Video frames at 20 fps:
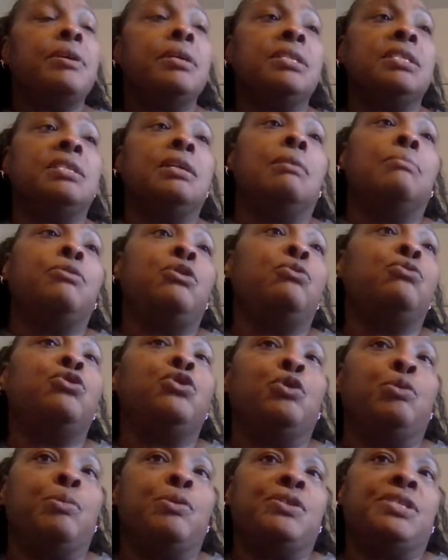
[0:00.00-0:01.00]
some
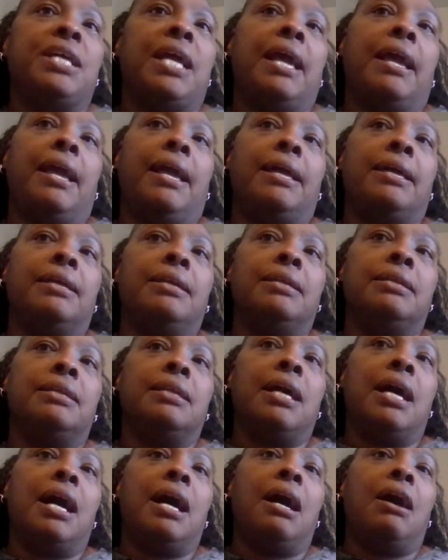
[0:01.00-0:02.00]
YouTubers,
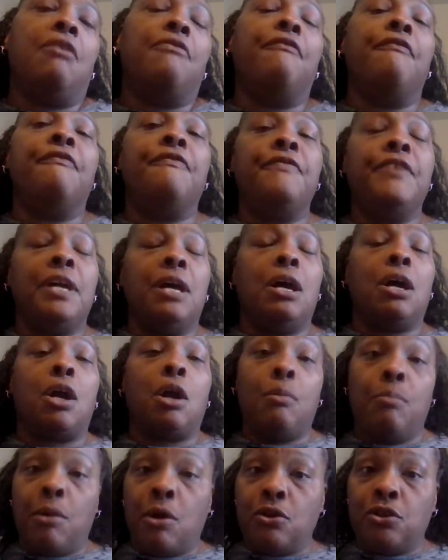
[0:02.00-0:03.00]
and a
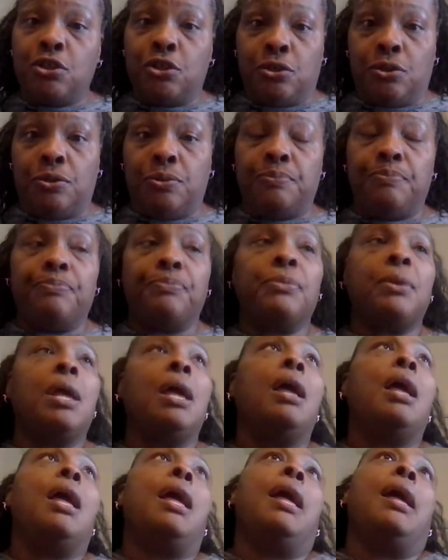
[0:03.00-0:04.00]
commercial,
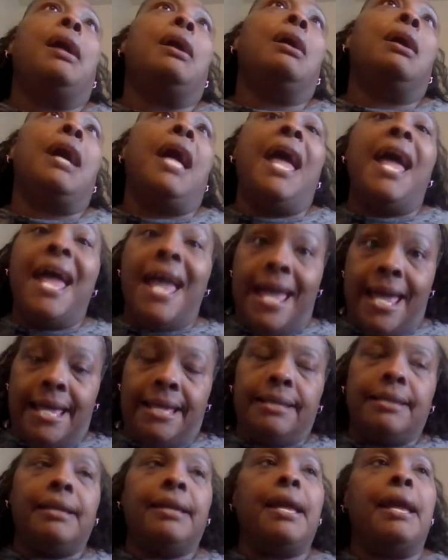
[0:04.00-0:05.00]
an
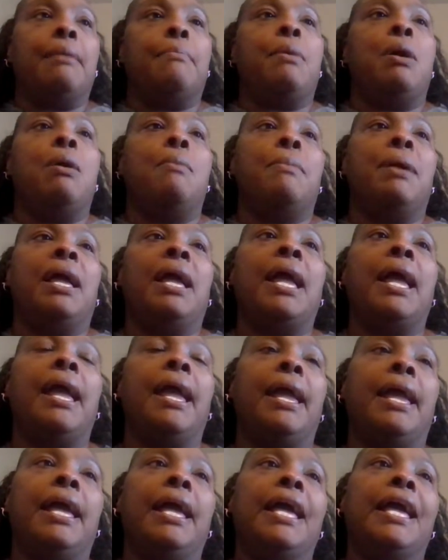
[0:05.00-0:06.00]
ad came up,
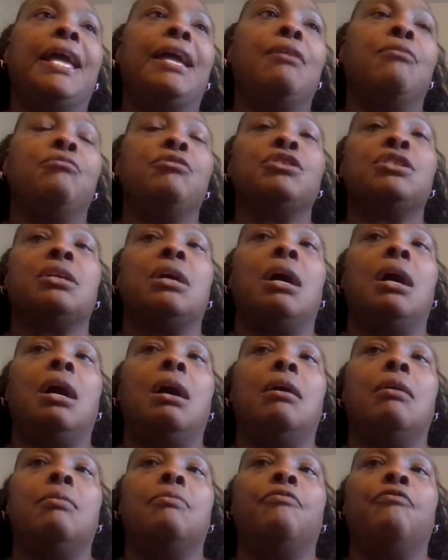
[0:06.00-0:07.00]
and it was
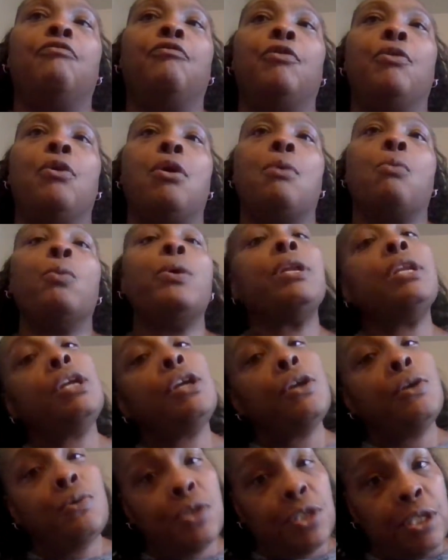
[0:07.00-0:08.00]
for Whitney
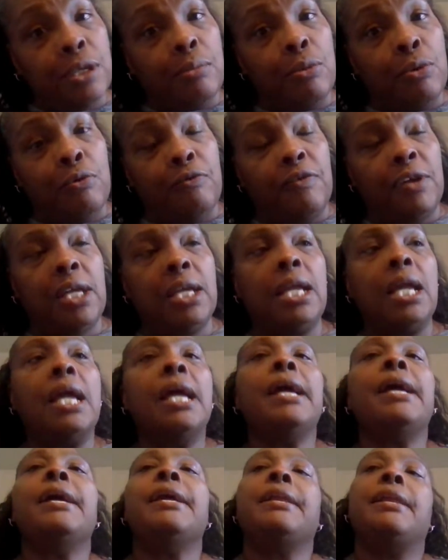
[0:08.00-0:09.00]
Houston movie.
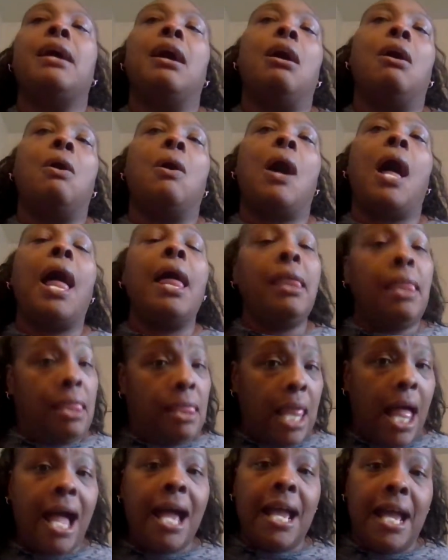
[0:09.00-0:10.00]
Now,
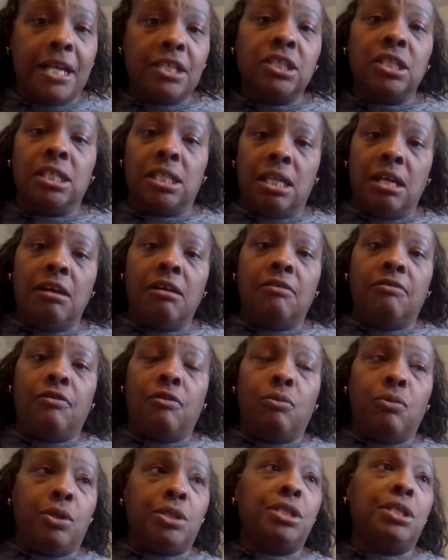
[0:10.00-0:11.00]
I actually
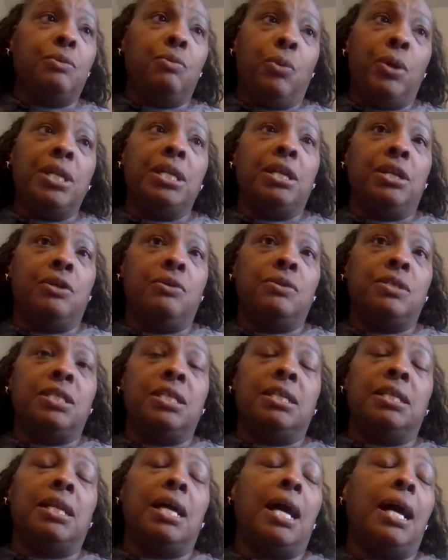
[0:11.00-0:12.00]
love Whitney
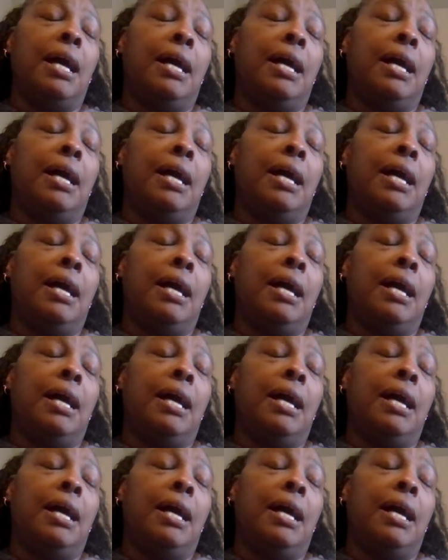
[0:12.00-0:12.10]
Houston.